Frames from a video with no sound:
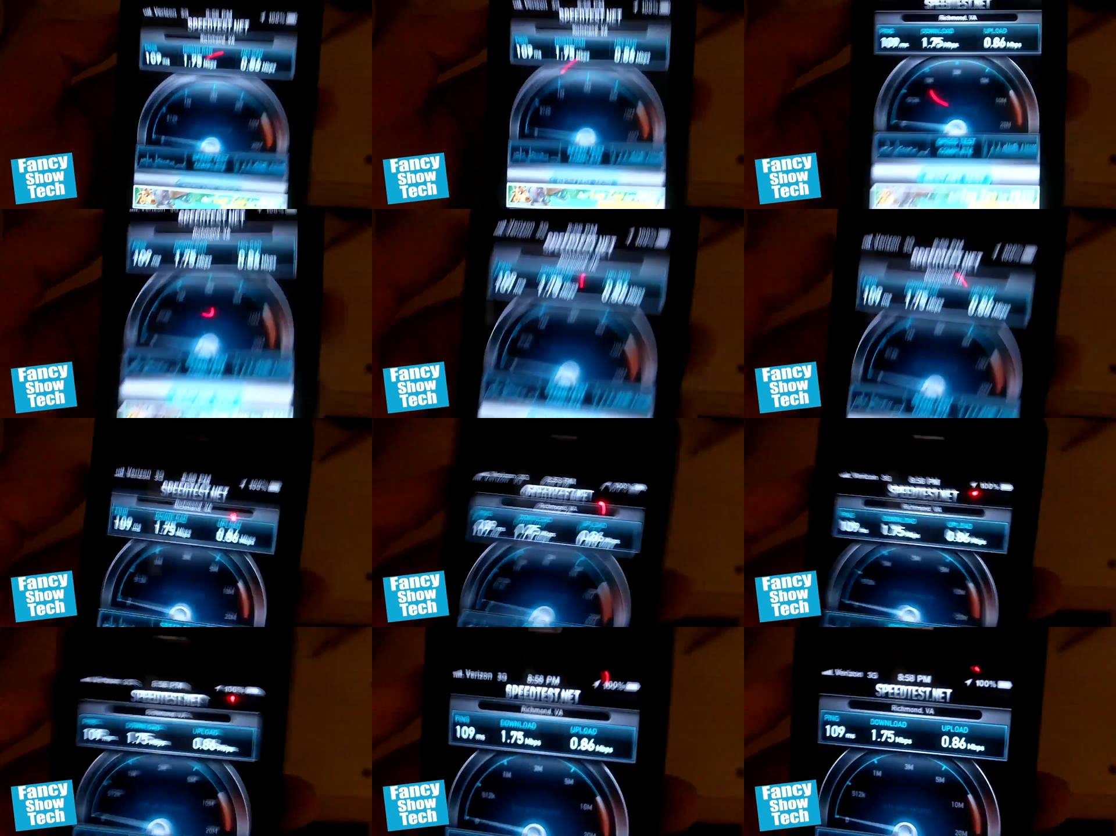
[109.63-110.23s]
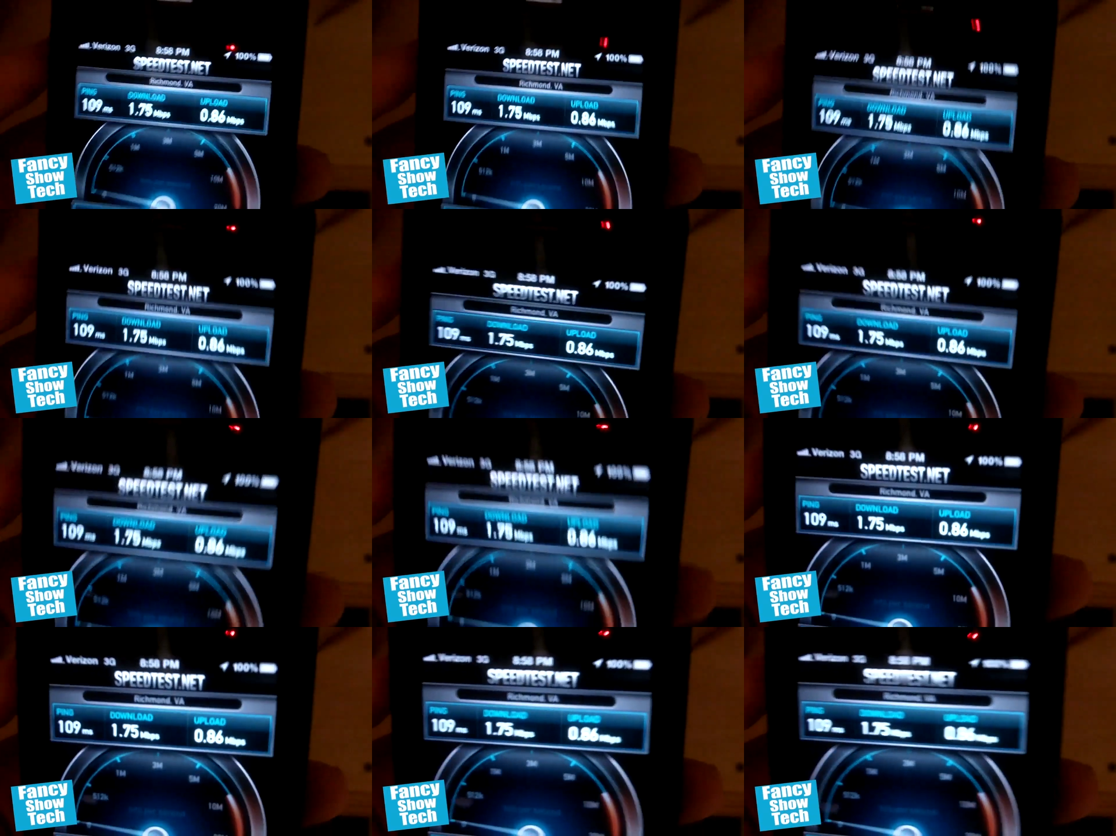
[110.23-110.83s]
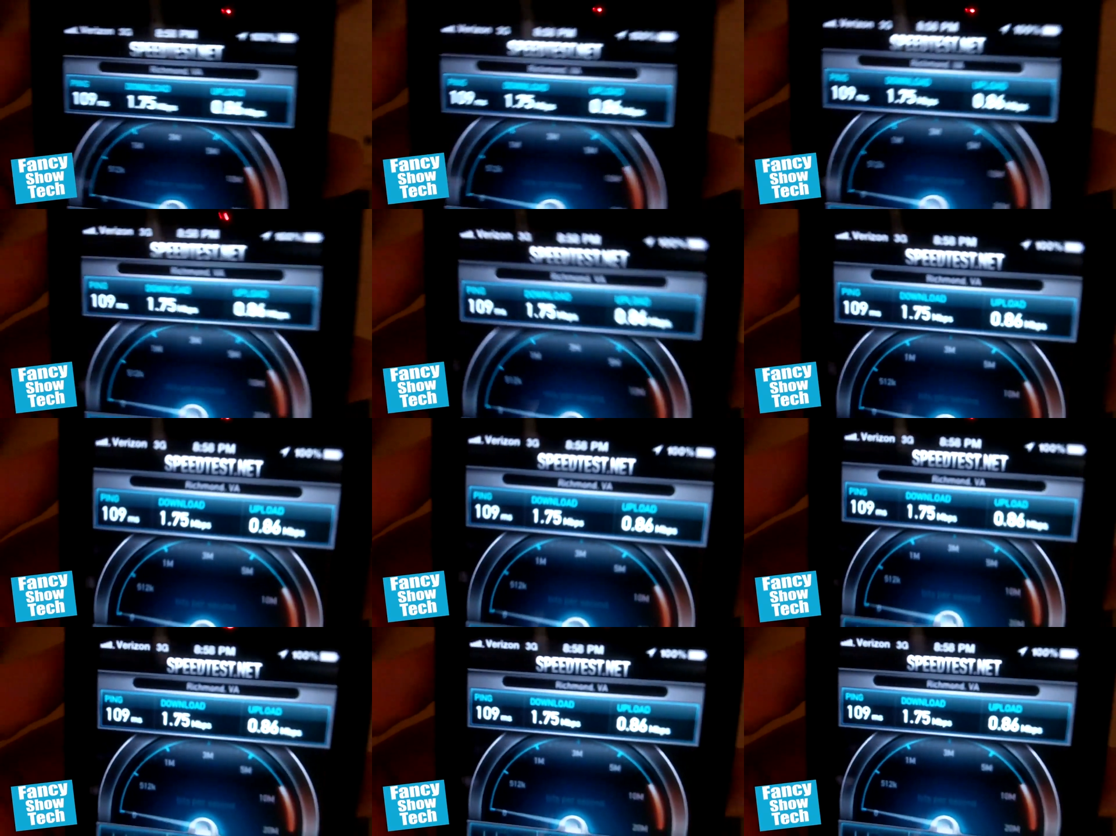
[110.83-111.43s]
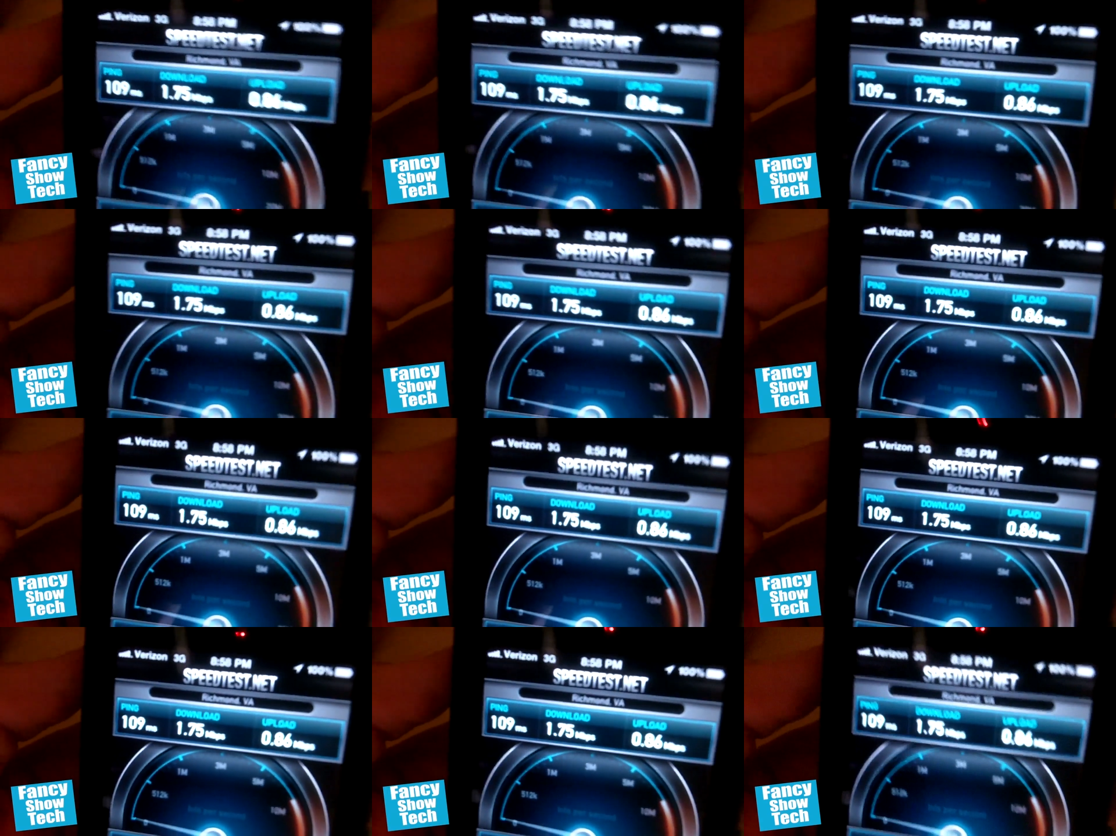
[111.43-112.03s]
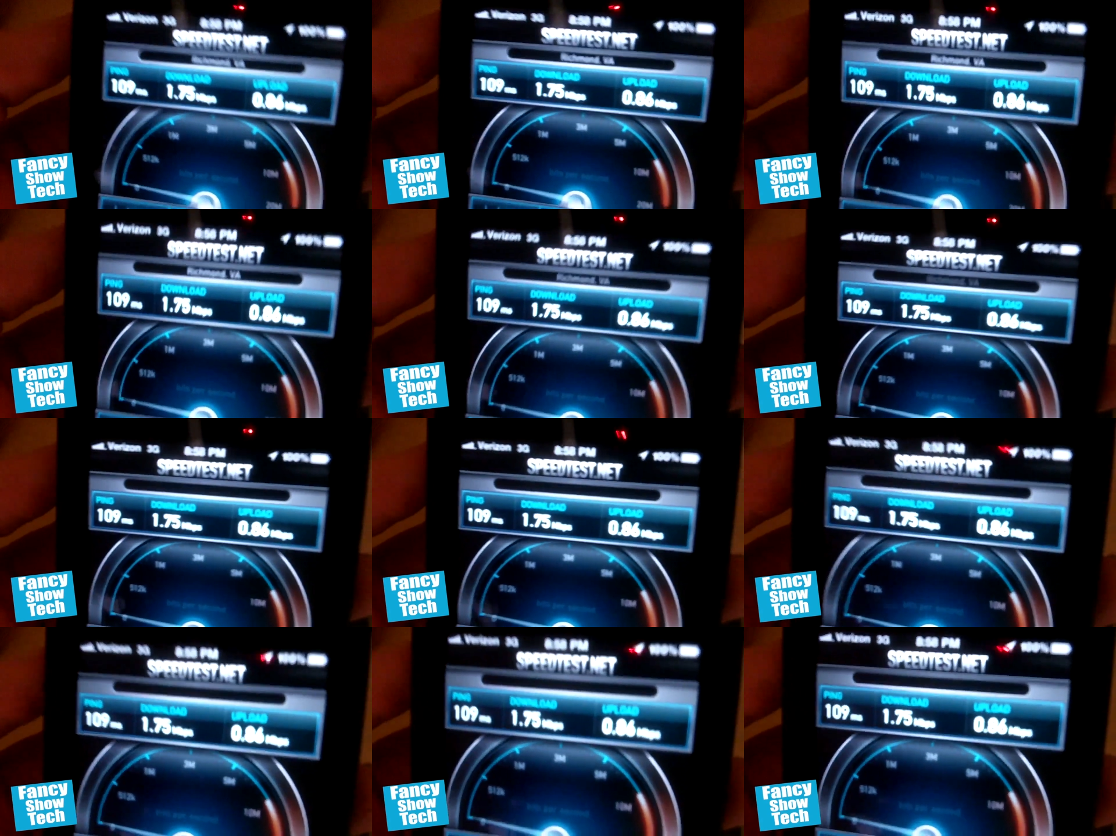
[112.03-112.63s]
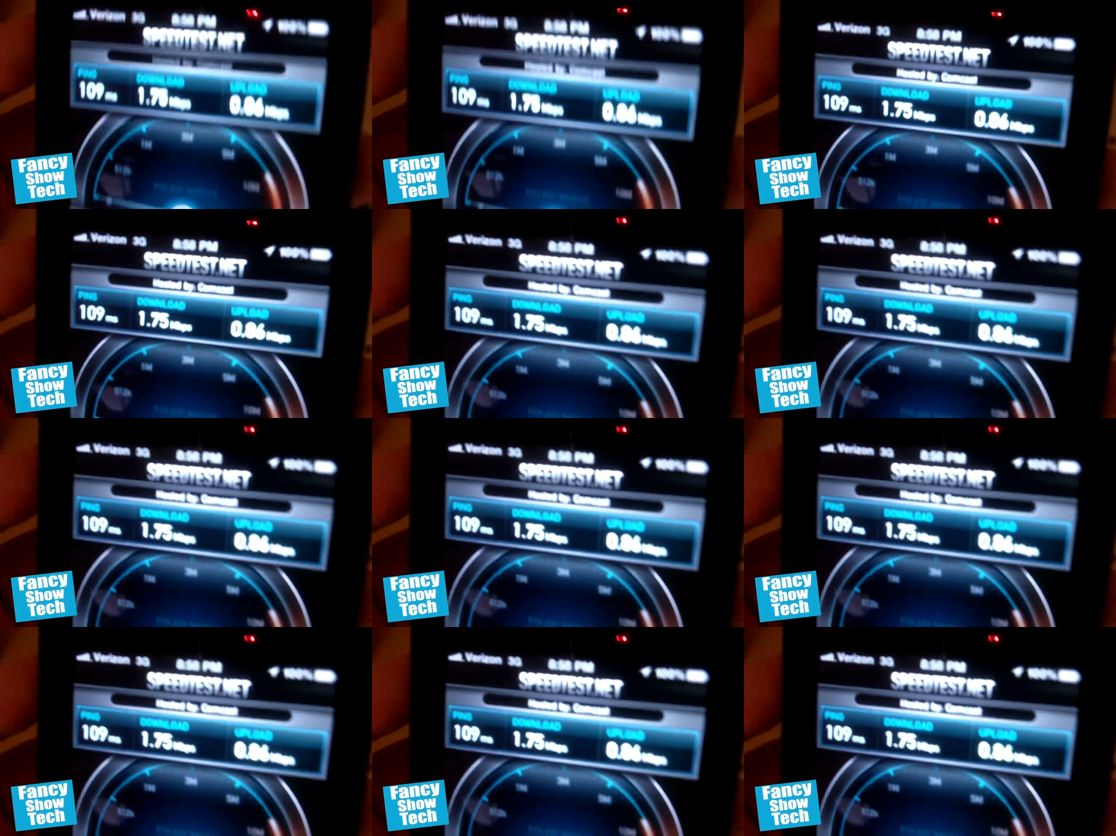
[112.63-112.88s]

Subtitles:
[unreadable: no face in view]